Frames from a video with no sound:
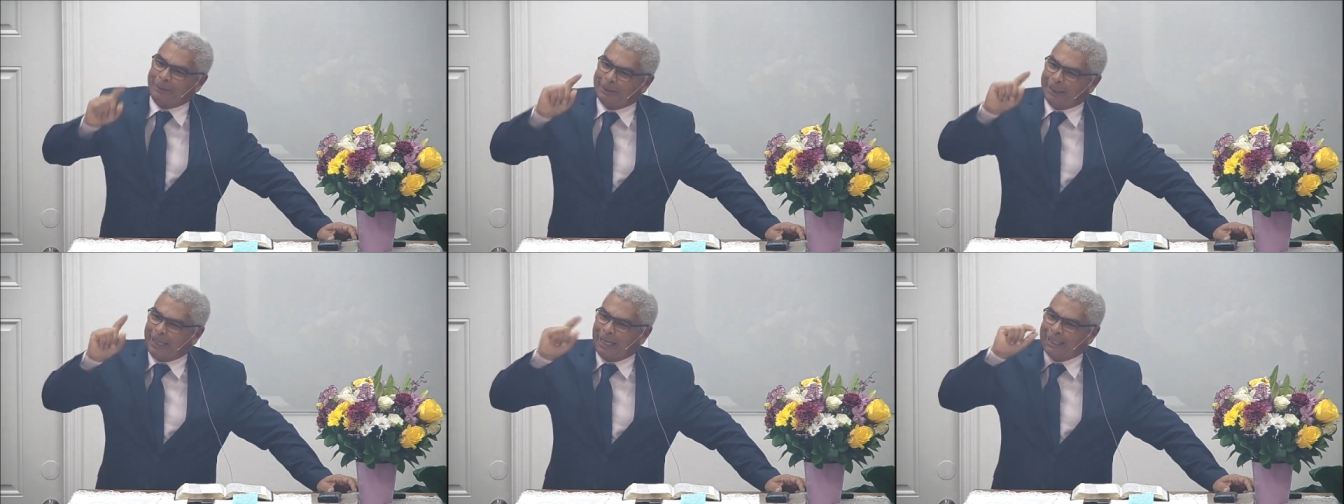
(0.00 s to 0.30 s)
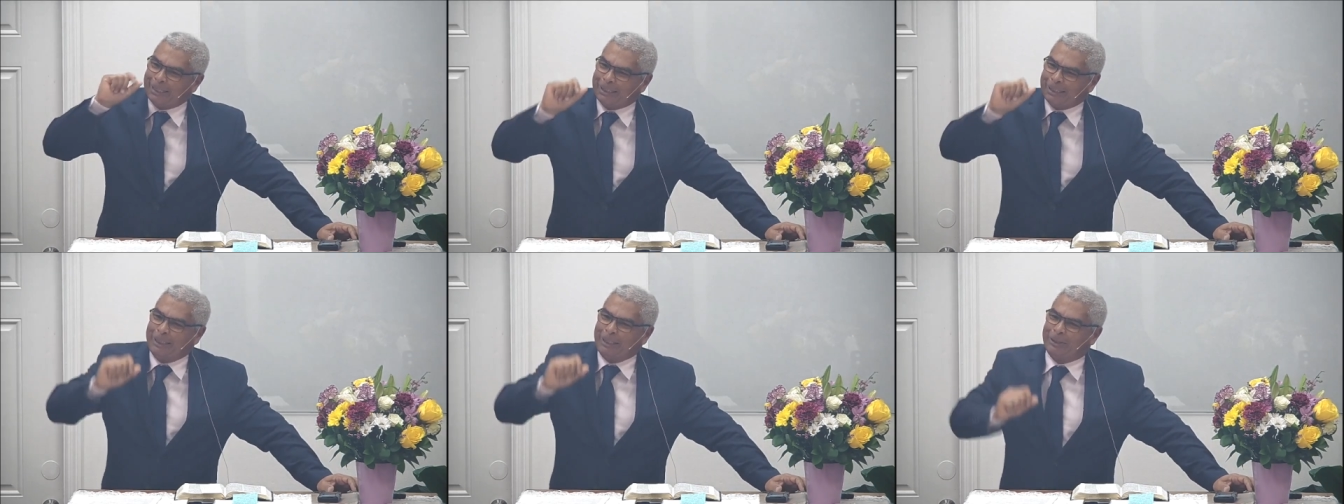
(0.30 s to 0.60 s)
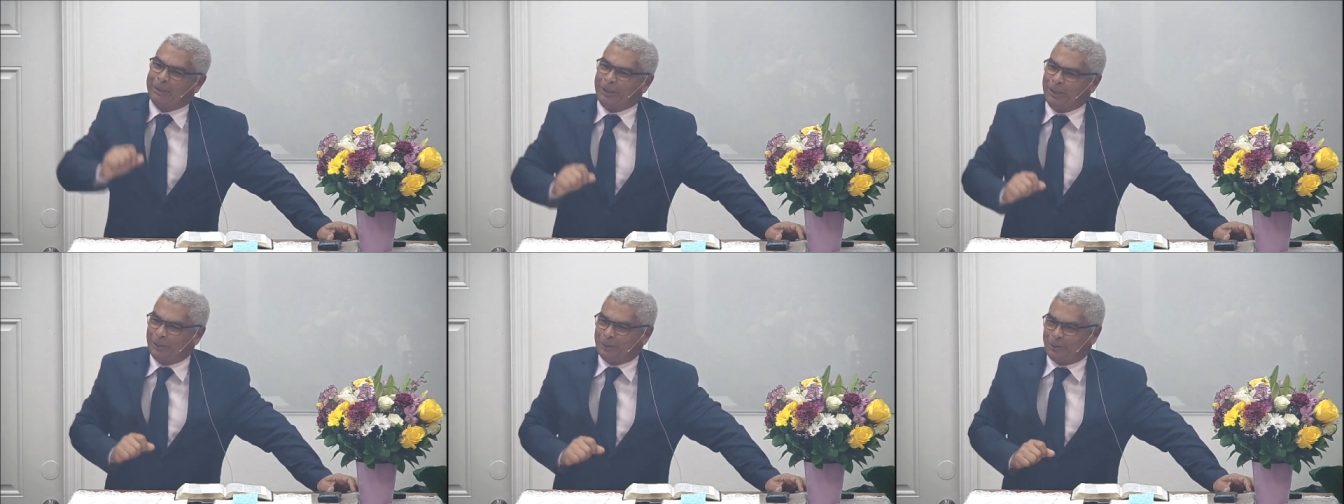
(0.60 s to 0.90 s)
But
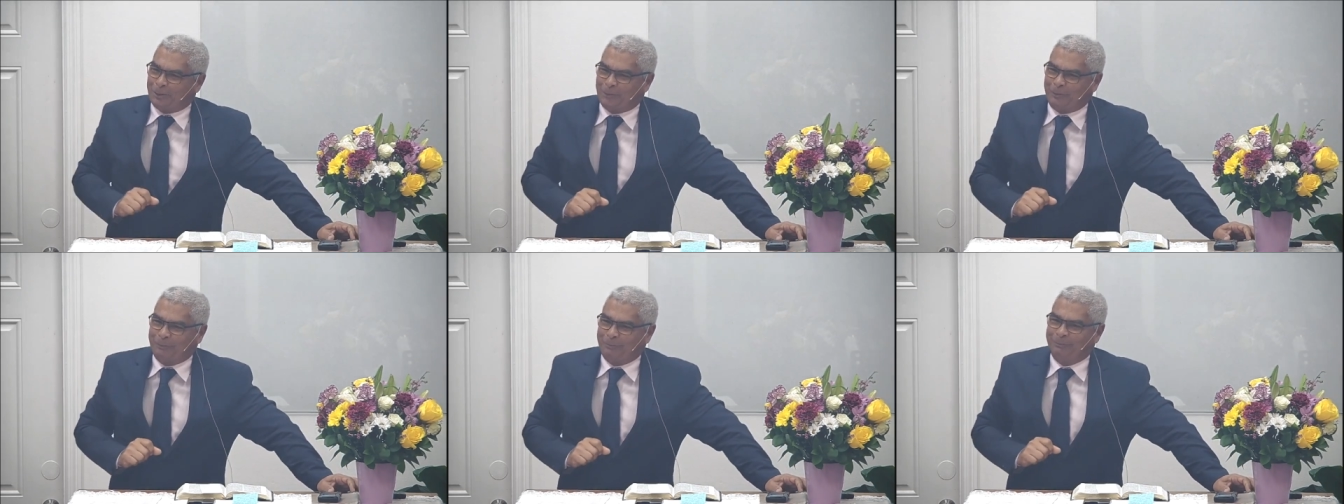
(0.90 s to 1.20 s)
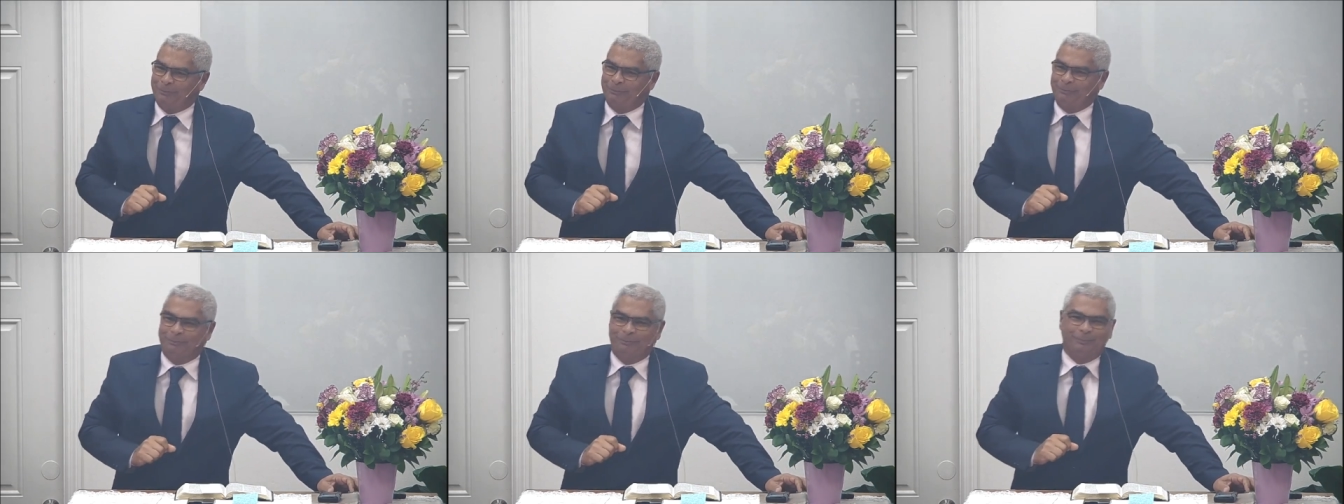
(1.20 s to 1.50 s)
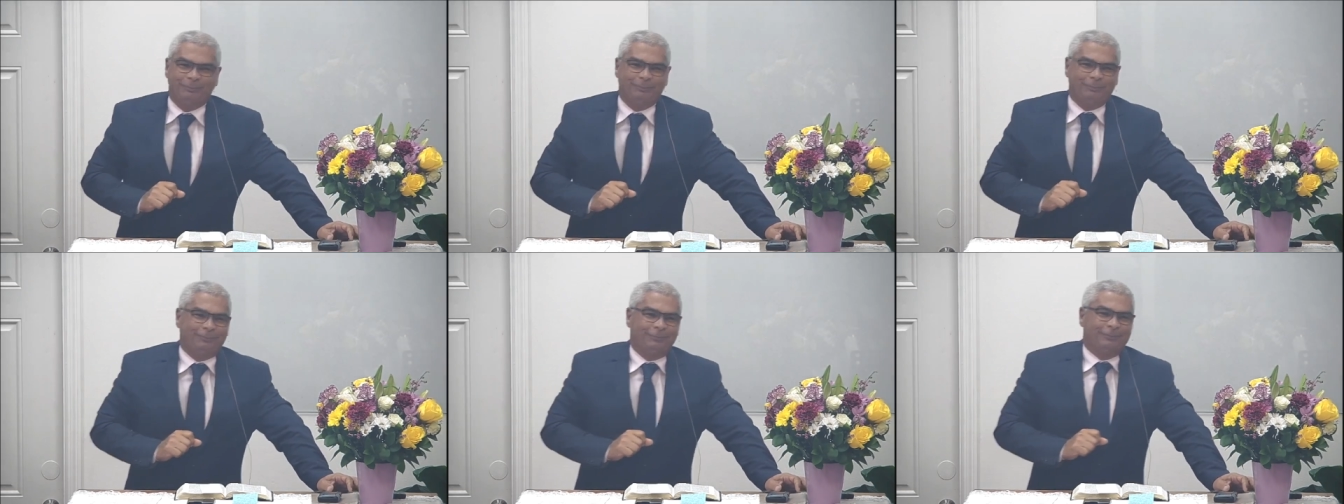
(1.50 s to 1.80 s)
another employee,
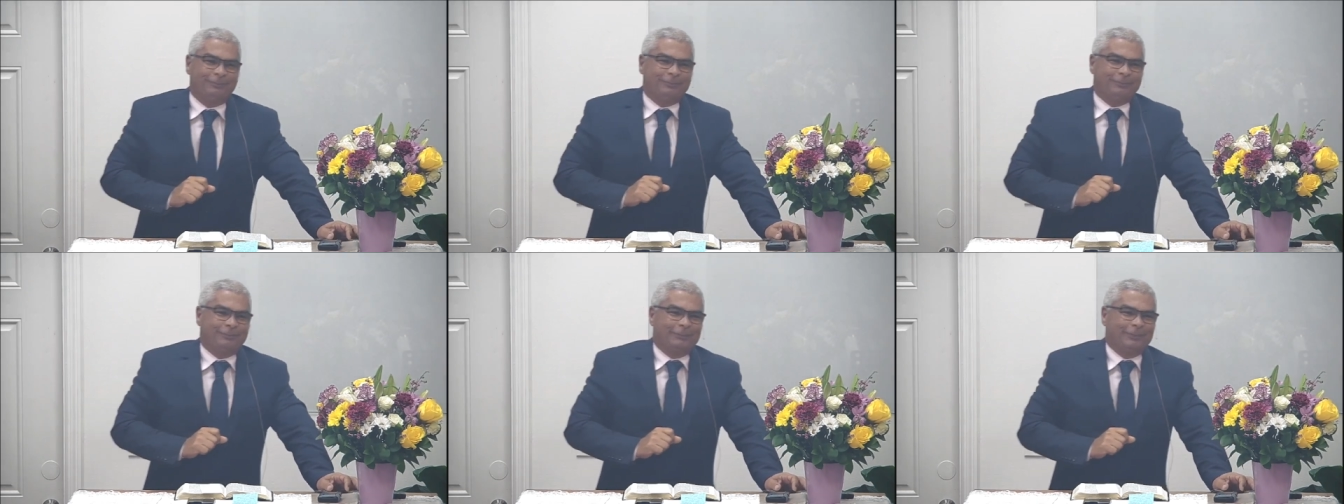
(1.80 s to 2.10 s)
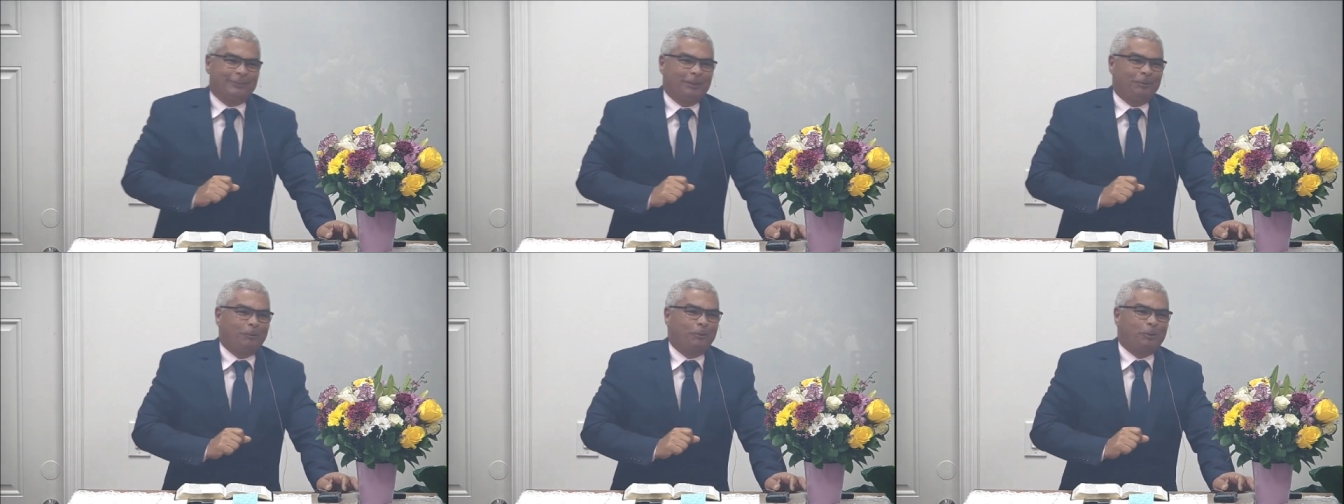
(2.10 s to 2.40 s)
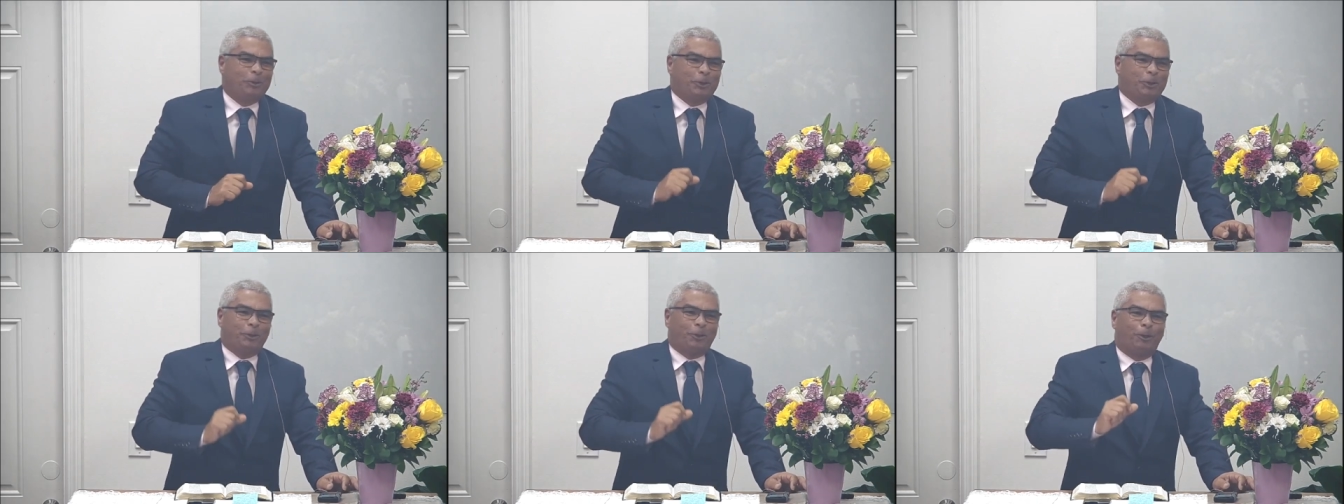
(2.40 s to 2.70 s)
and that's
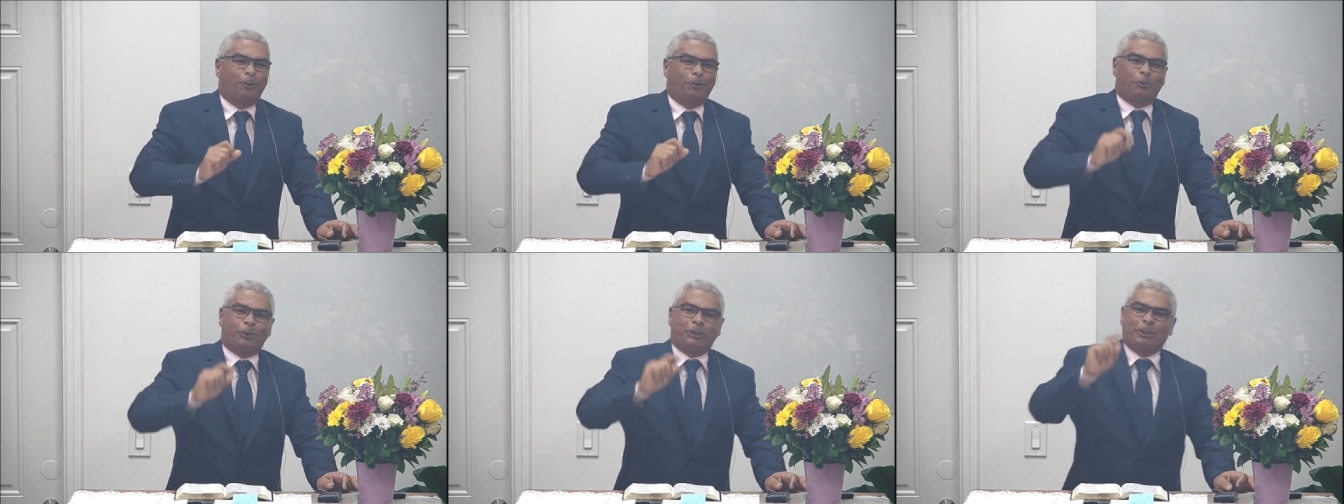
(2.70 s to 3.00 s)
interesting.